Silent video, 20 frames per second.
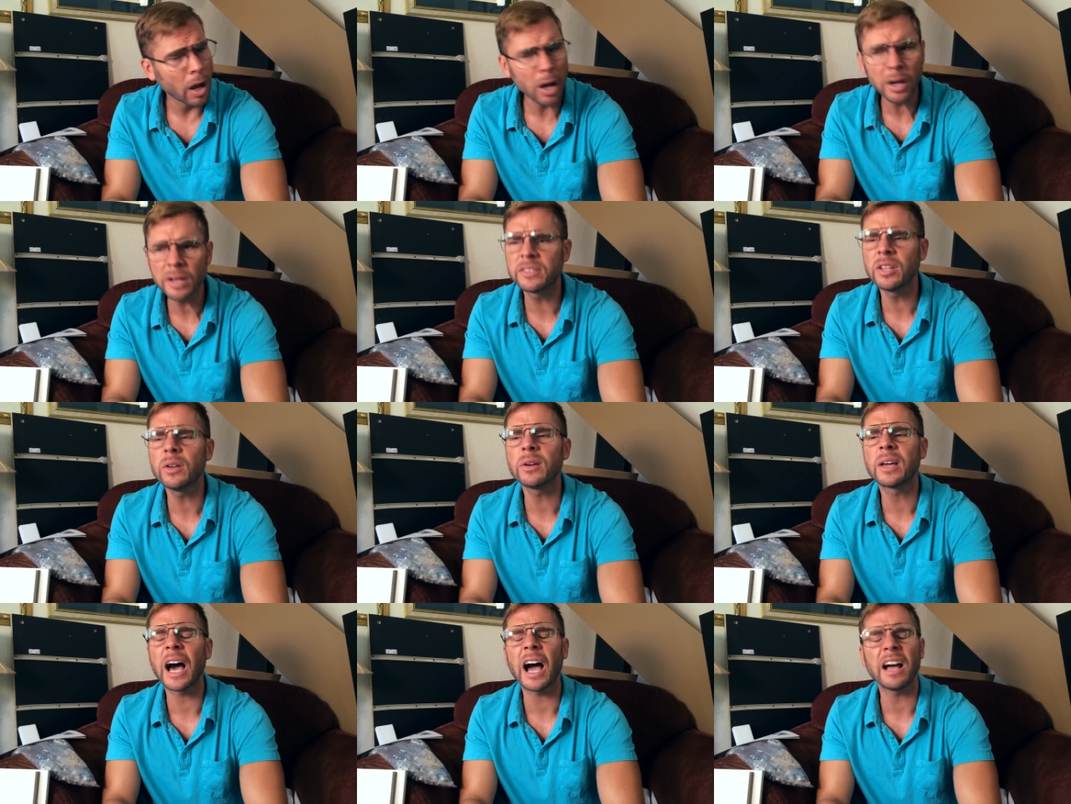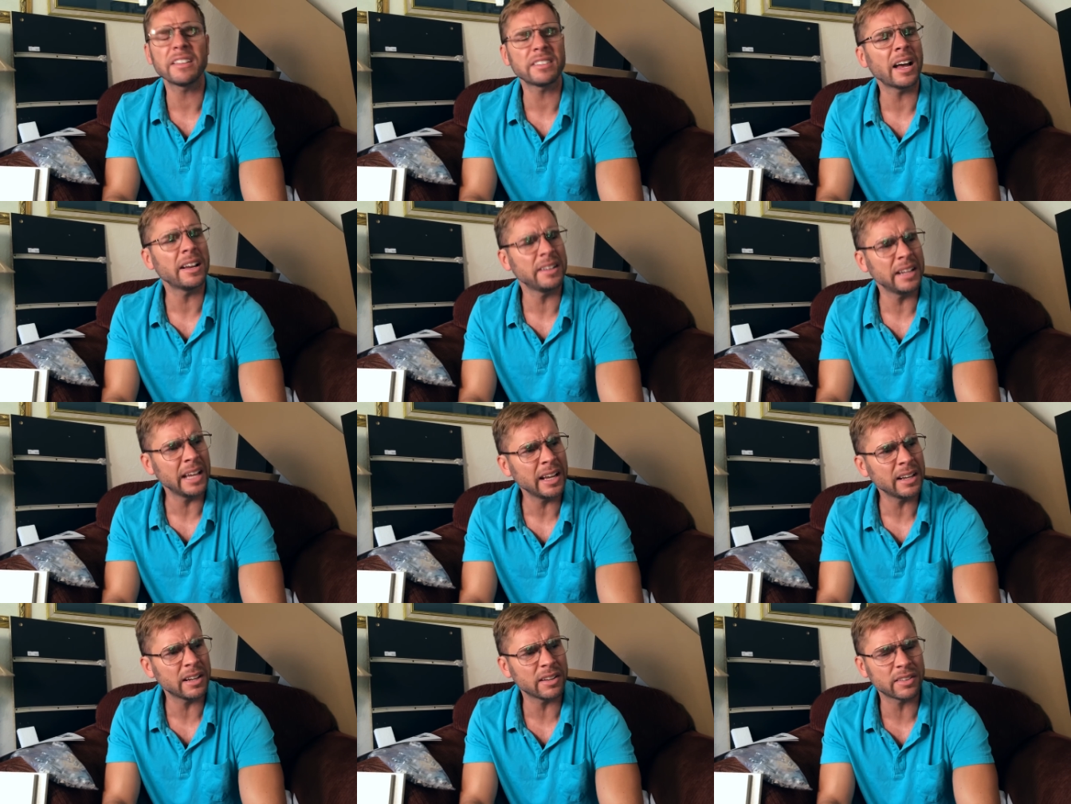Only two guys I
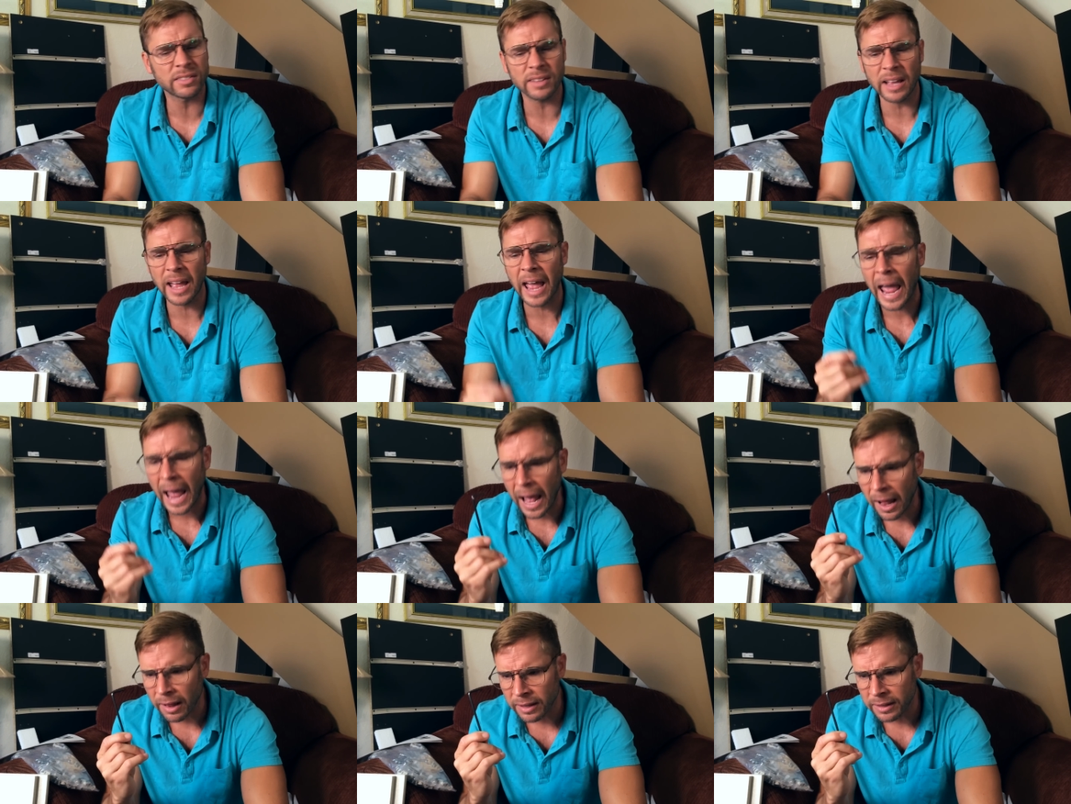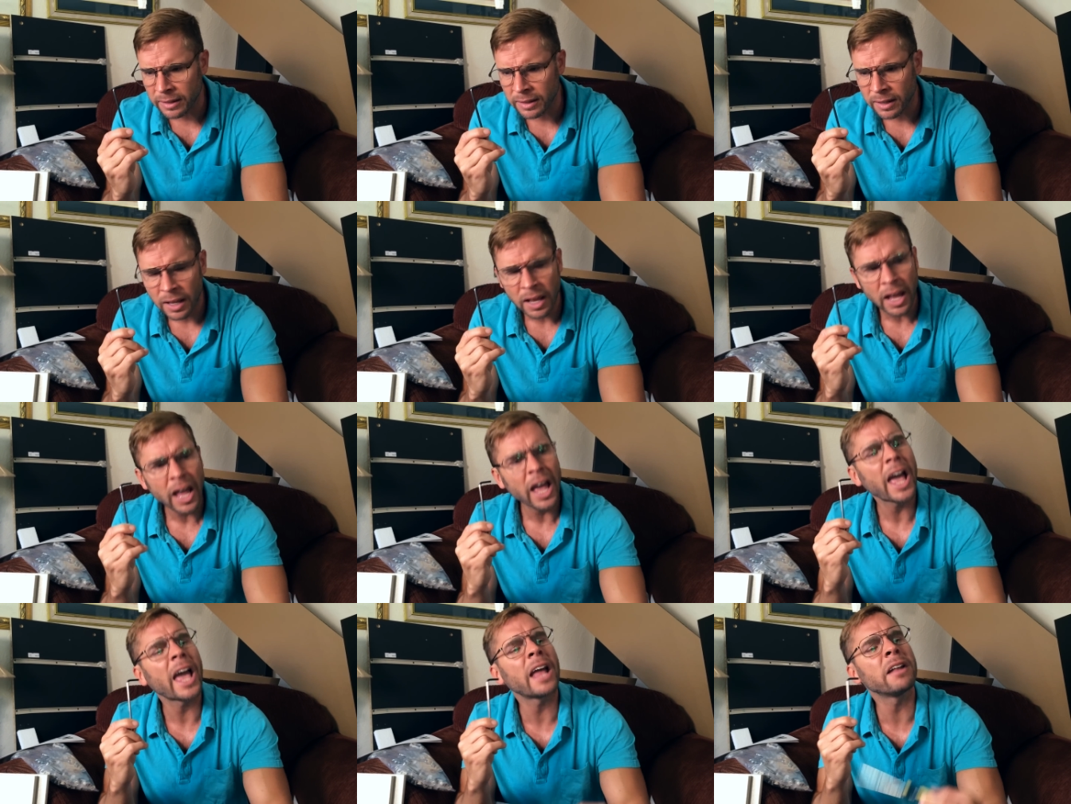need is Allen
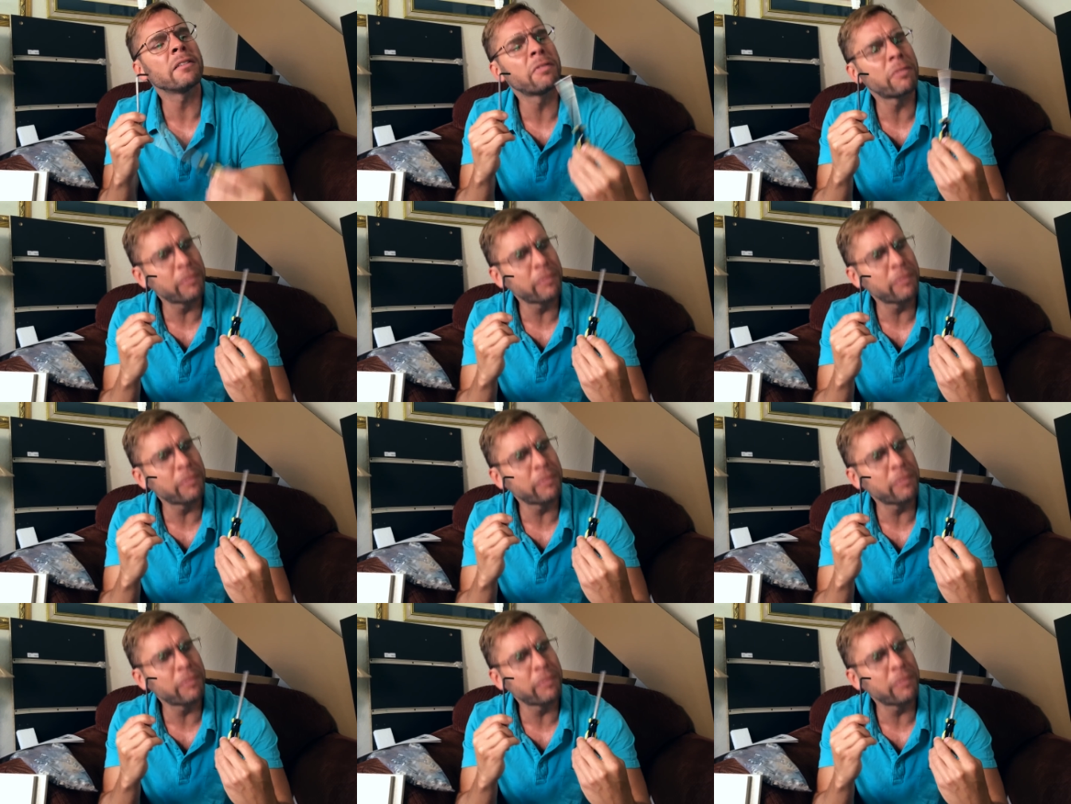and